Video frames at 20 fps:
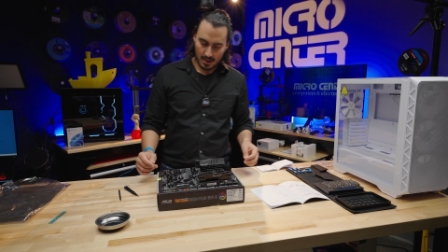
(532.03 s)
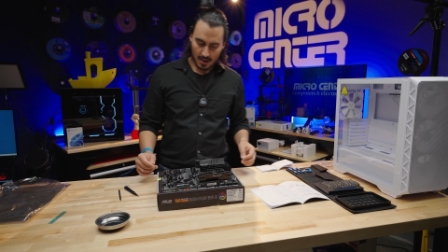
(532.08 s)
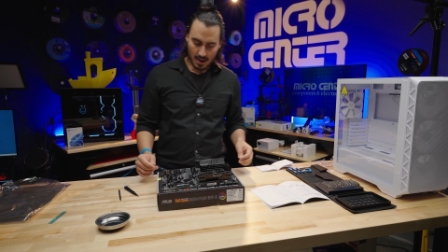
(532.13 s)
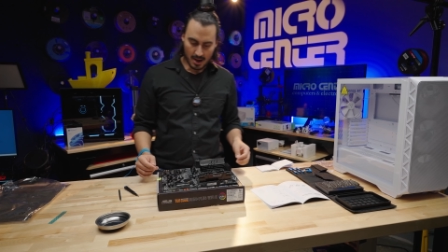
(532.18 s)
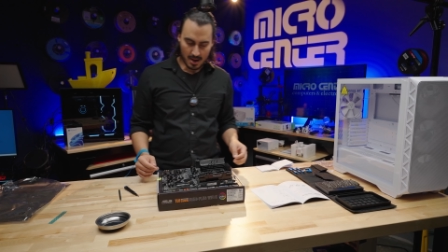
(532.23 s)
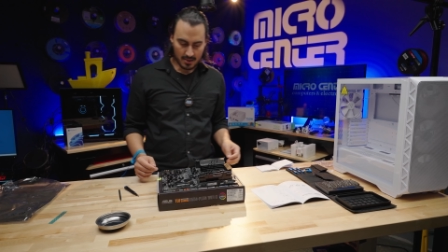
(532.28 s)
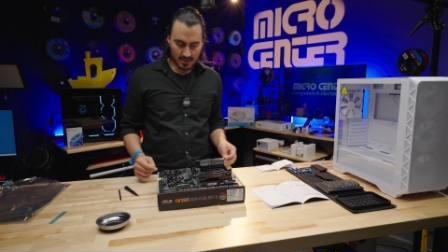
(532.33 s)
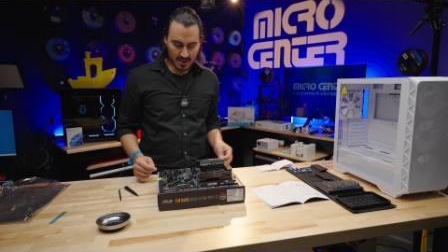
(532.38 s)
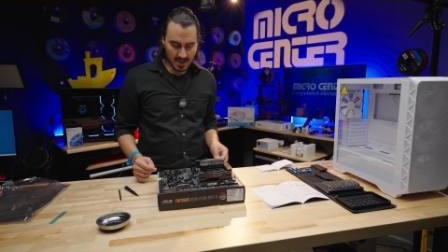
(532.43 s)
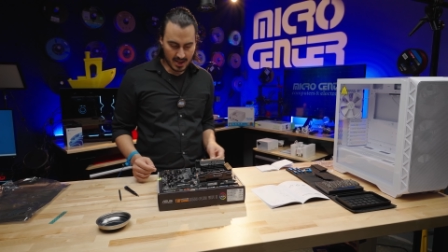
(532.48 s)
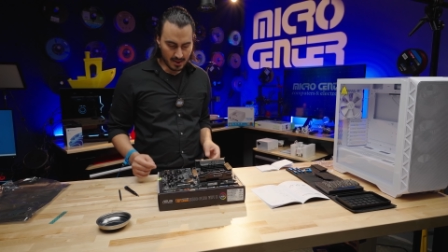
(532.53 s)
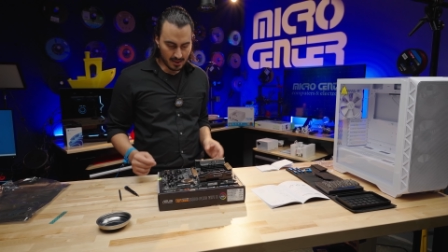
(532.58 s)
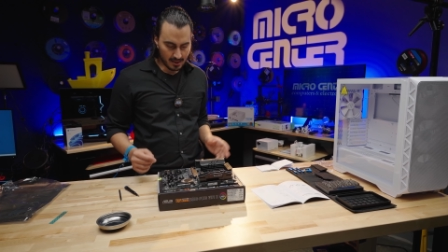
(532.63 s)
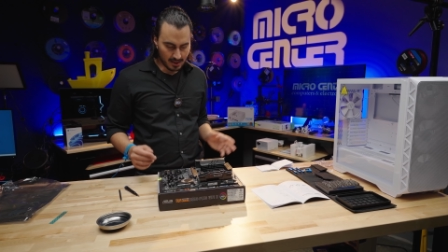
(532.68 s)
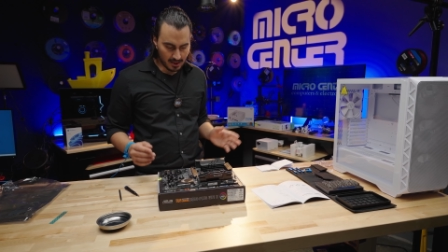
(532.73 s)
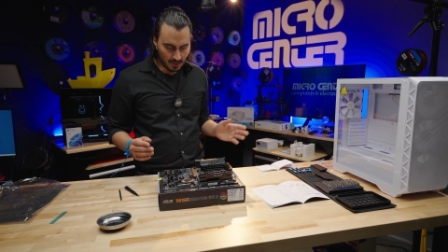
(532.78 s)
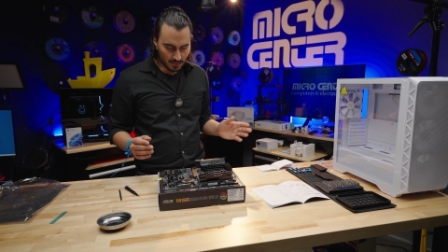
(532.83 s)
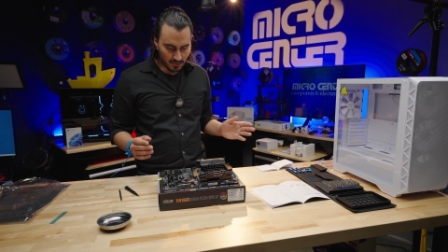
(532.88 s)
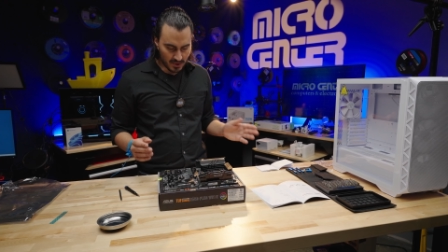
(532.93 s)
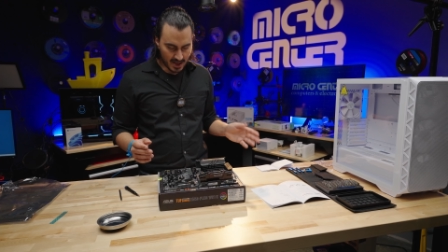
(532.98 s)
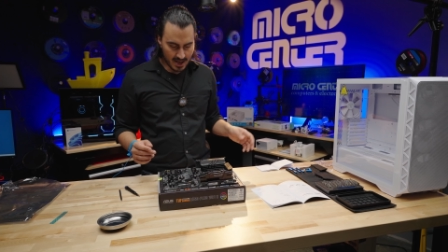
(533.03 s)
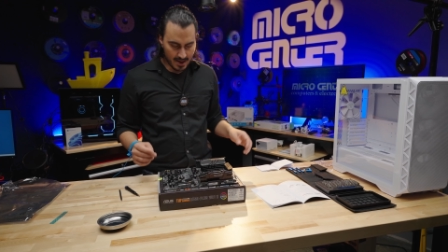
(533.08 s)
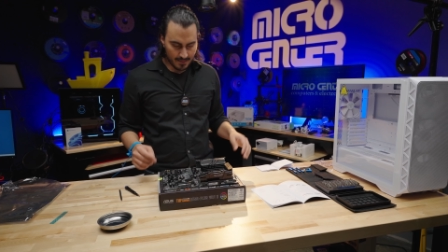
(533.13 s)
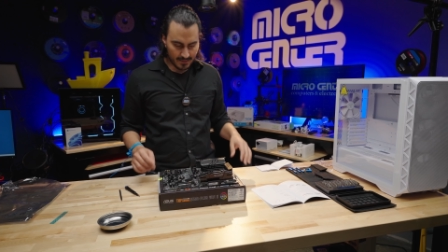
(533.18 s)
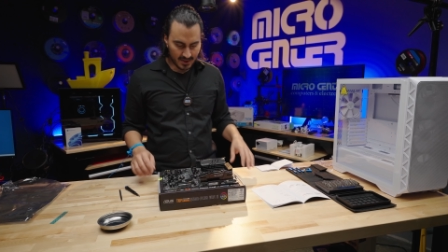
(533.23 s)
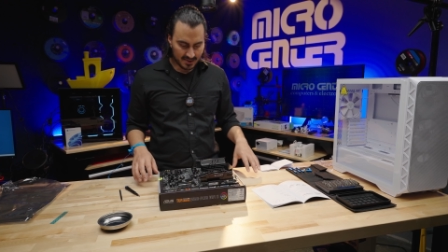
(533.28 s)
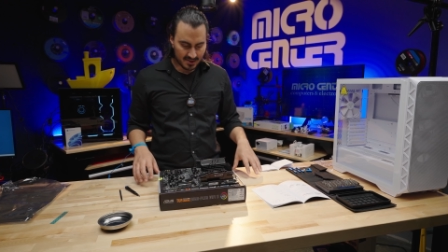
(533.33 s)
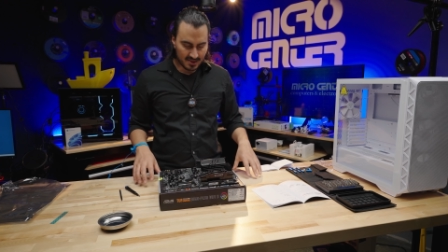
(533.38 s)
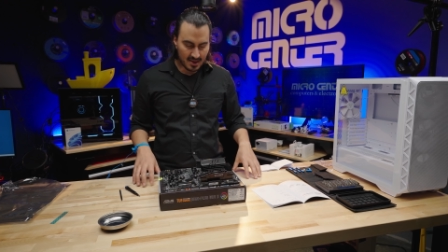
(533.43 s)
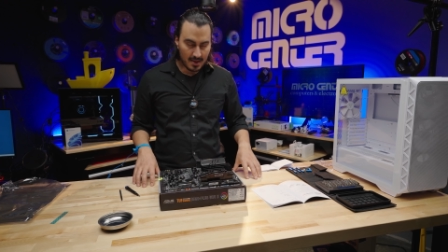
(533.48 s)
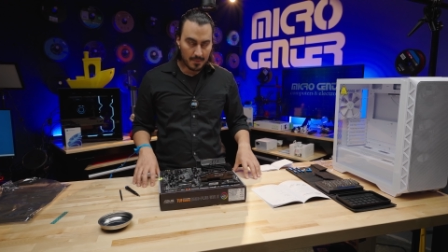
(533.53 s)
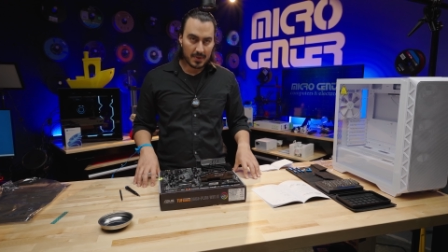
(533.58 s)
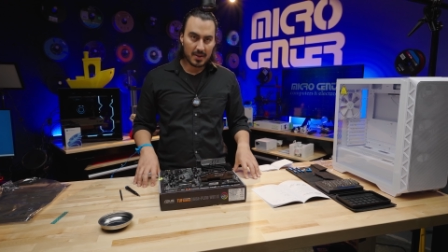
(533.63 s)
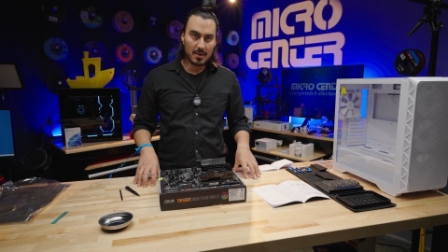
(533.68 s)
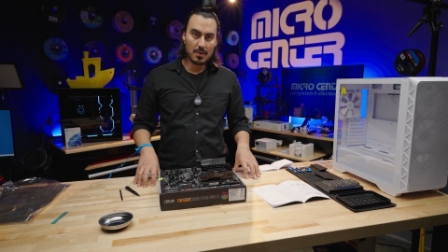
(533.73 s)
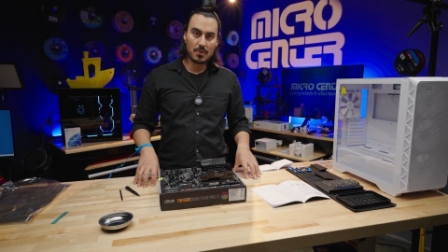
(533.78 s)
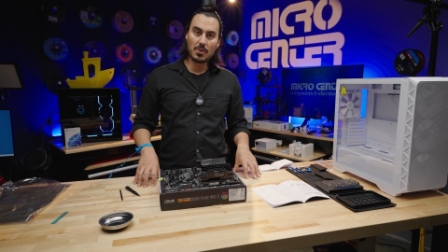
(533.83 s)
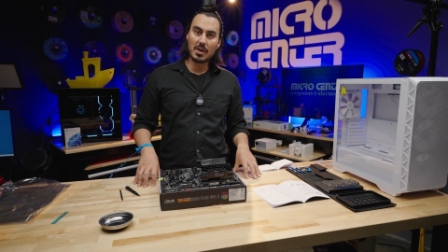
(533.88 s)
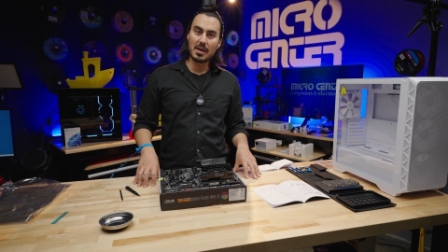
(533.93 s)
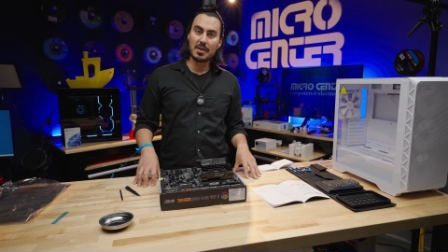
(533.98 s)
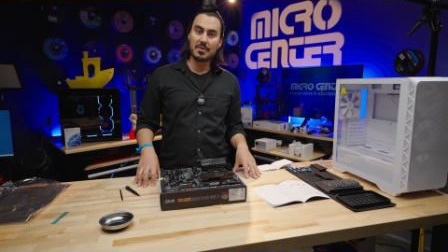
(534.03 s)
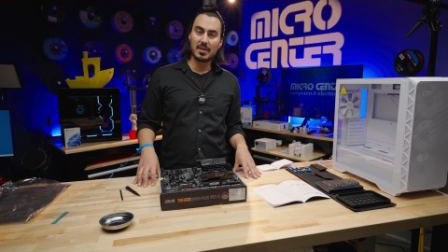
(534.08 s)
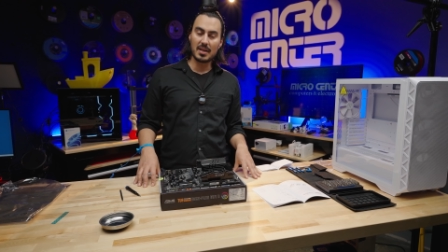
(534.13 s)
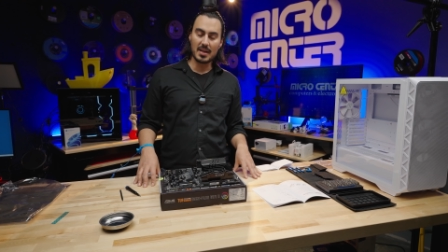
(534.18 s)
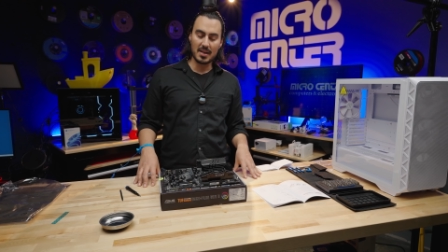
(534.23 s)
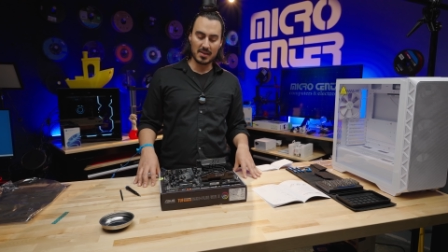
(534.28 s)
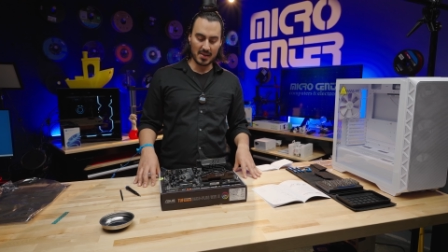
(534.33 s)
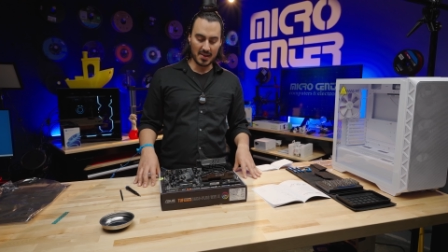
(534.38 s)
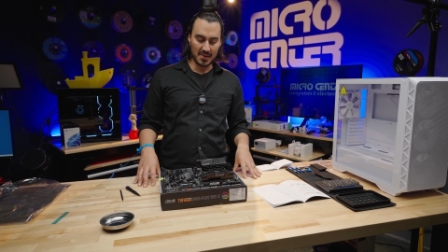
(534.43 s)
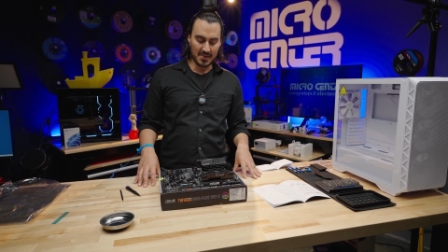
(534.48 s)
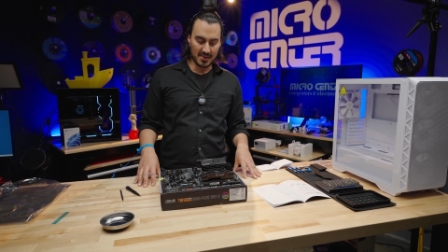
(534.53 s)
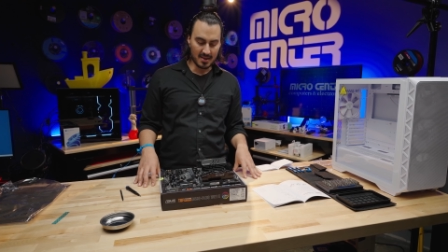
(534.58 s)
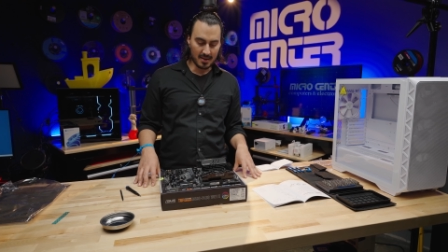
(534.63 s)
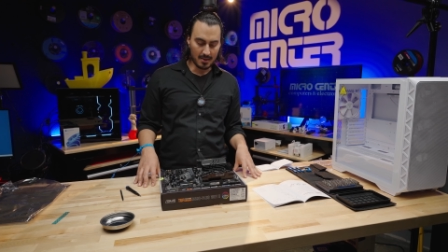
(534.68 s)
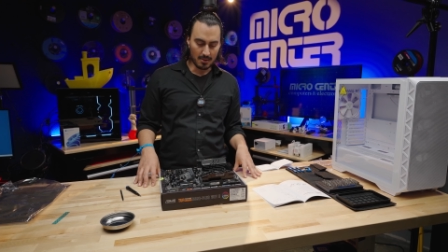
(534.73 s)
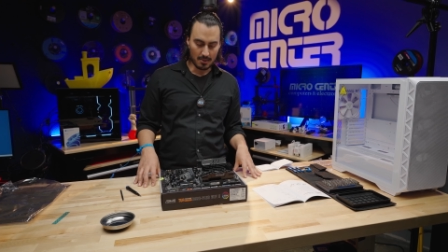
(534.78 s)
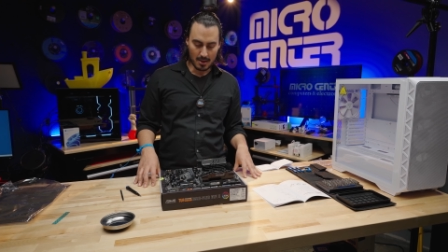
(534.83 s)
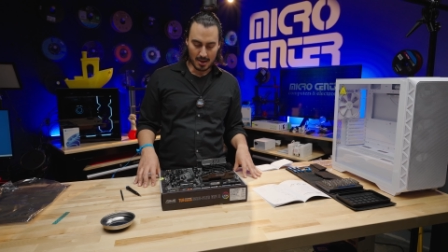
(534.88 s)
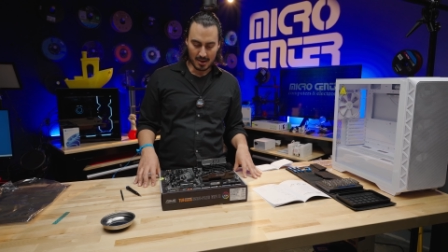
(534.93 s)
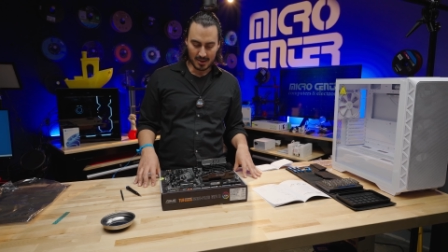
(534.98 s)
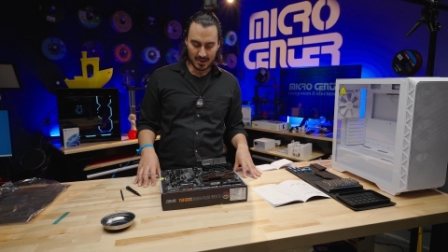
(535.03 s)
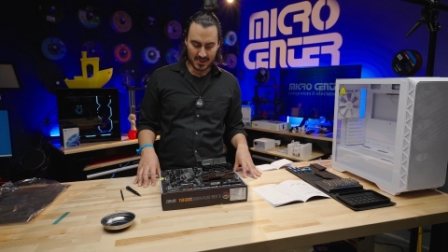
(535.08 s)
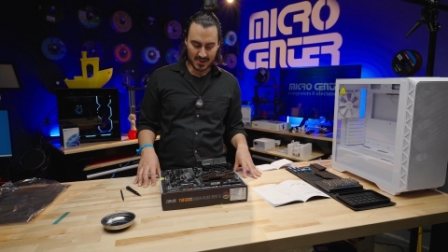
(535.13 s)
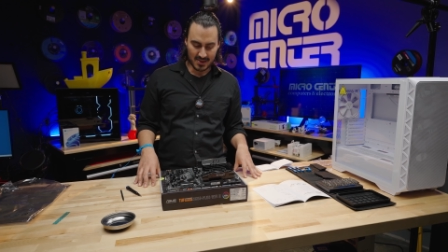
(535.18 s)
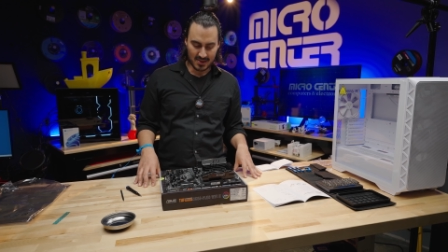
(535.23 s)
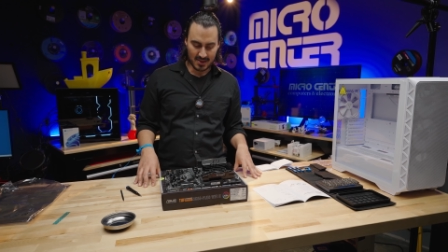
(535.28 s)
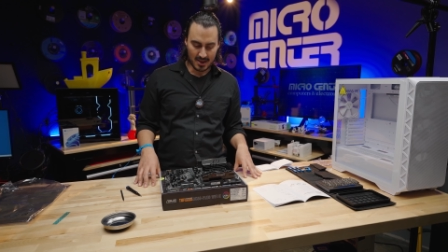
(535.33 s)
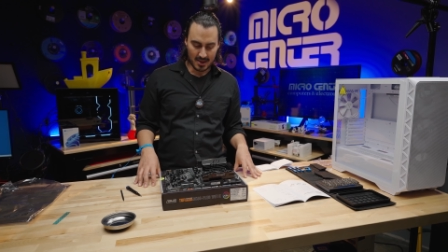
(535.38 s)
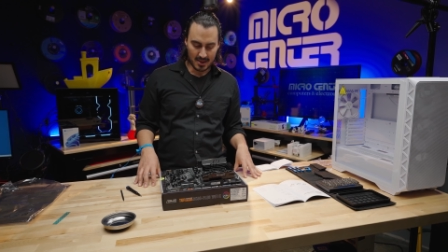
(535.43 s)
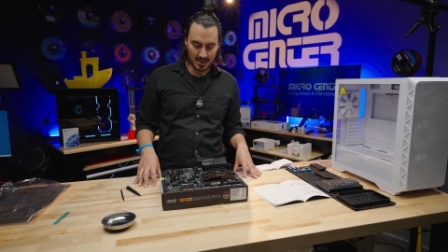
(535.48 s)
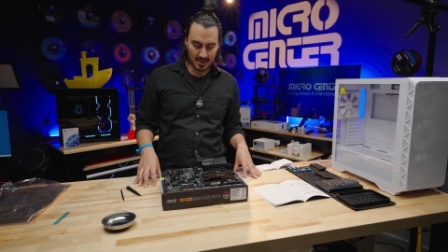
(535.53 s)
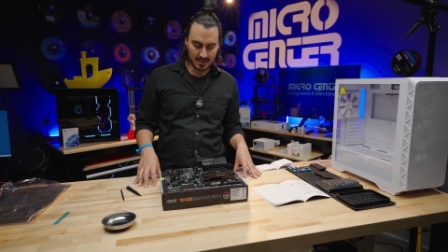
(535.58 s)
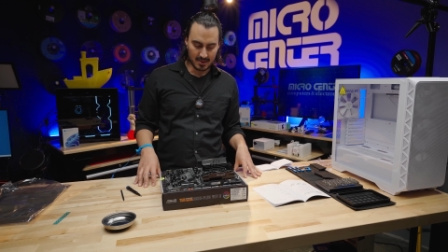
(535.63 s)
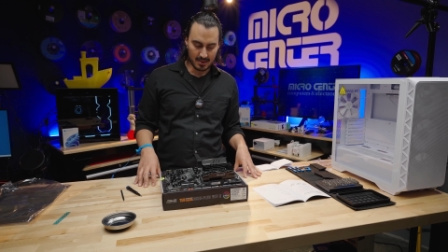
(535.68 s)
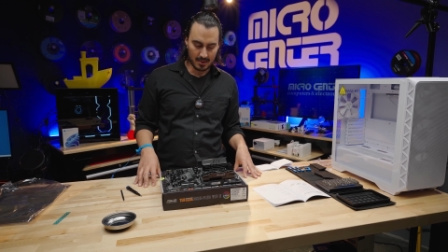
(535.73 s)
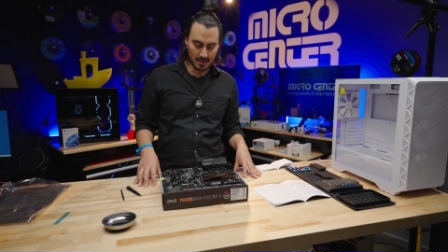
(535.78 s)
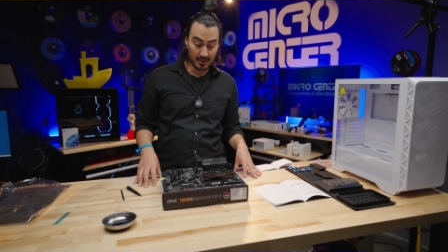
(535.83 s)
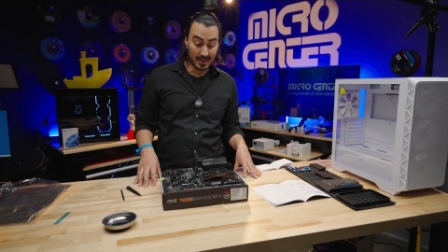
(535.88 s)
All right, the RAM, the CPU, and the SSD are all installed.